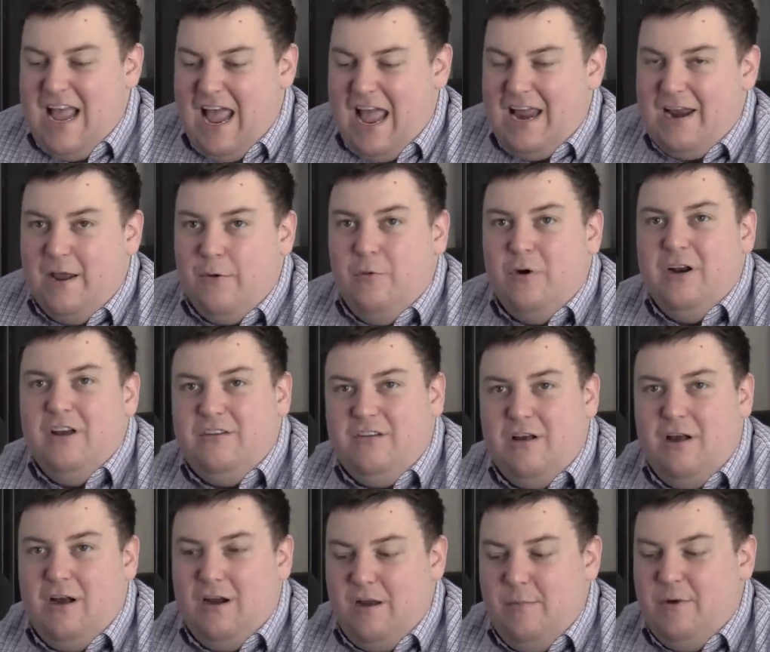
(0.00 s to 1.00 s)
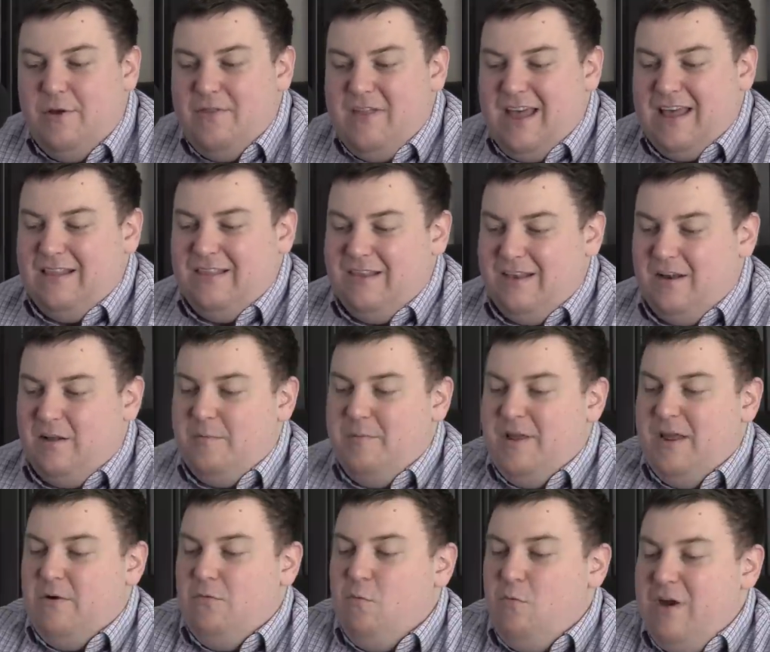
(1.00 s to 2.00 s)
And I want to talk about that a little
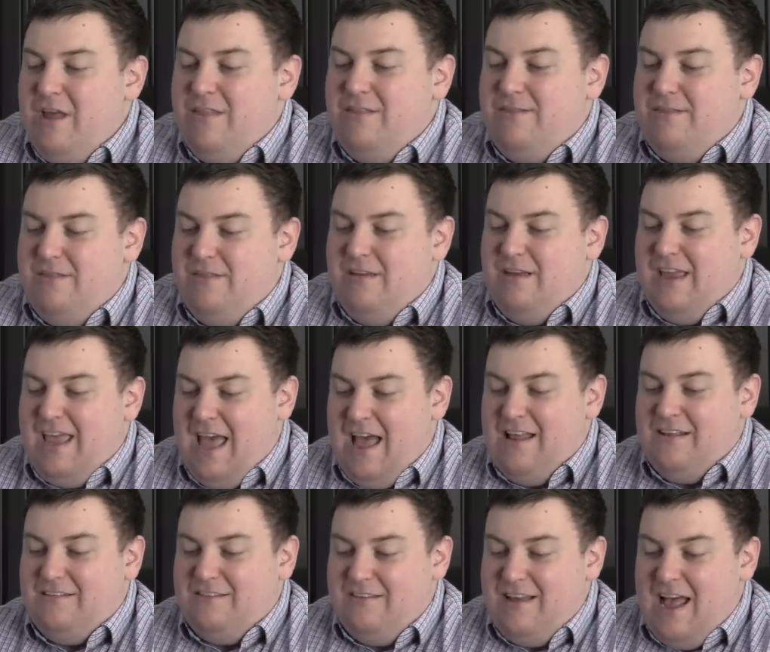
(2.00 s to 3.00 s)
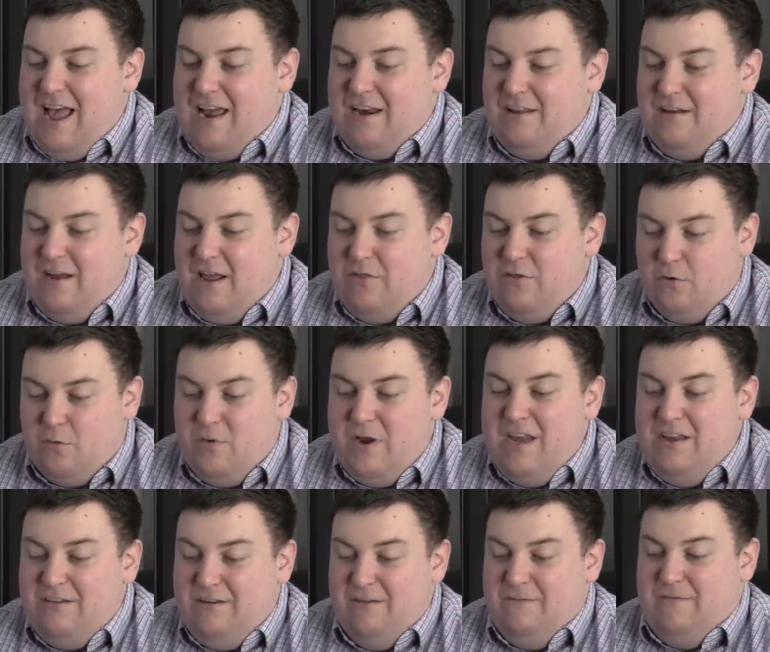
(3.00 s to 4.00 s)
bit with Gad Saad. And the
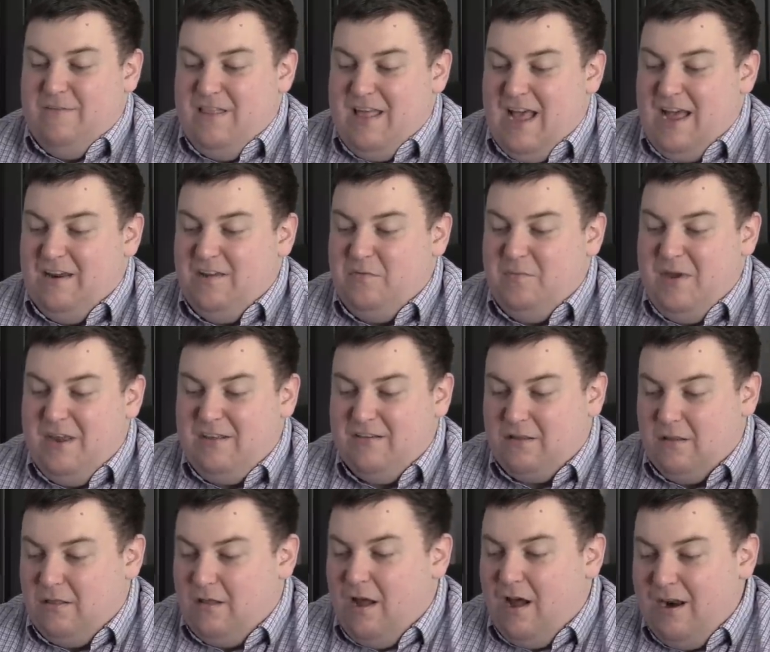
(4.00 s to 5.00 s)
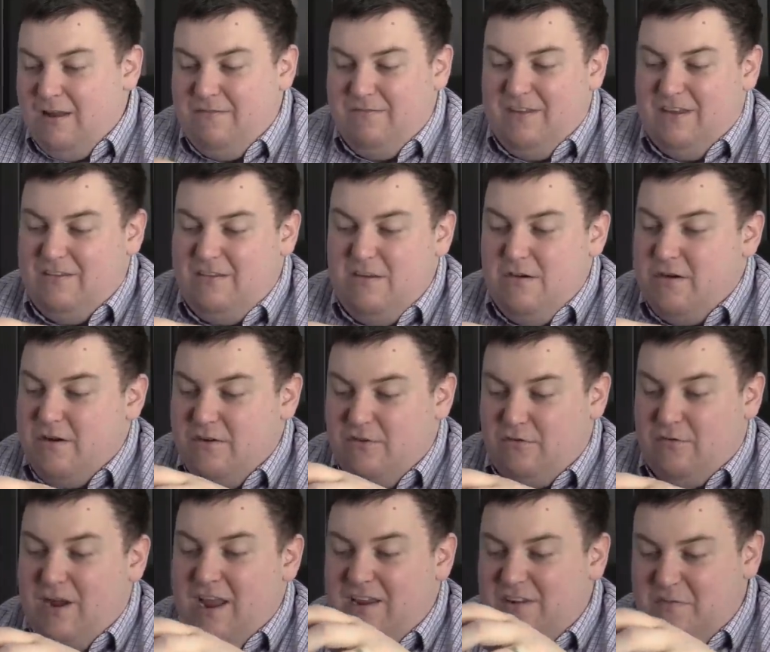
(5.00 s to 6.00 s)
reason for that is because a lot of this you can
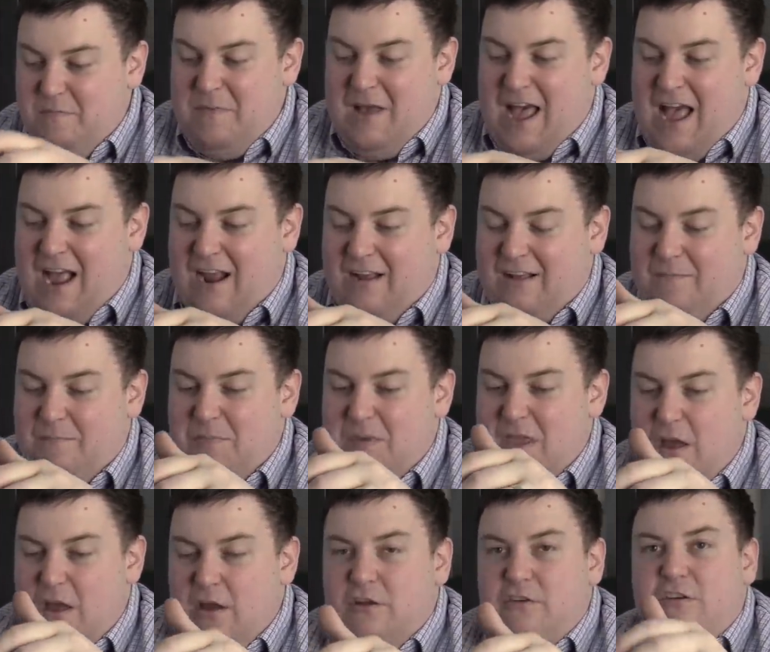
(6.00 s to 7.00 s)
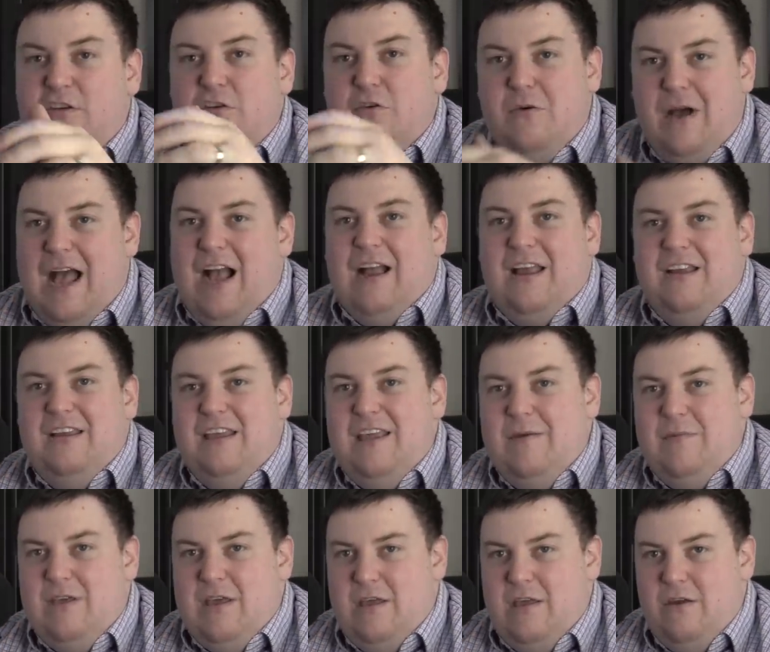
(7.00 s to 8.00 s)
trace back to
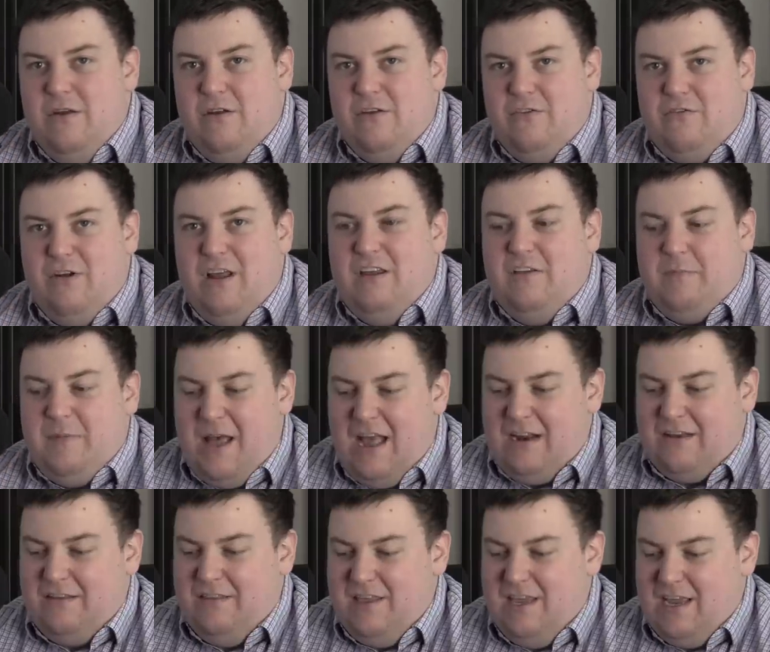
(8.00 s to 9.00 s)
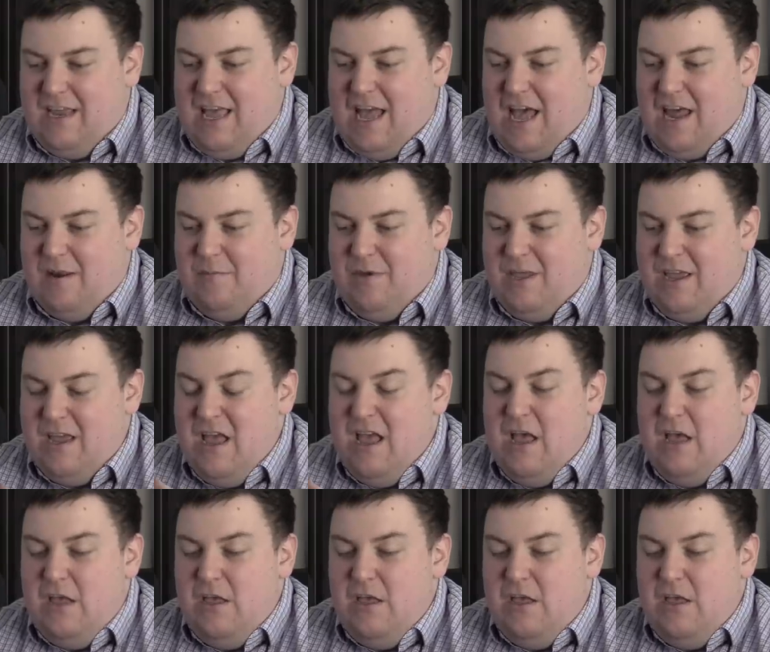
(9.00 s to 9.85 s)
academia. You can trace back to the academy.